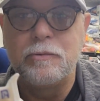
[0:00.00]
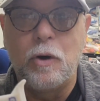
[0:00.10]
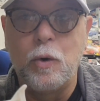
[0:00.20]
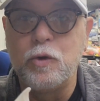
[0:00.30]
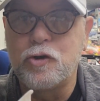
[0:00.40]

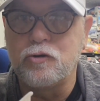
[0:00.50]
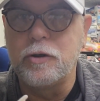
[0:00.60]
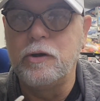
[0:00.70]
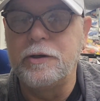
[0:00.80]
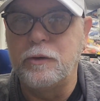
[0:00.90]
holes
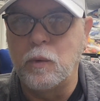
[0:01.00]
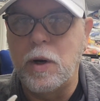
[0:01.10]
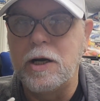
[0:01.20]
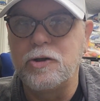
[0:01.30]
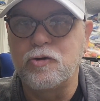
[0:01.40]
drilled and the
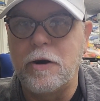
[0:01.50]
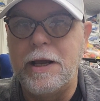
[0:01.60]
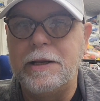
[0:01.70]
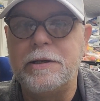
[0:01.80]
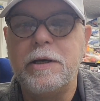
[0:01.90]
wires ran,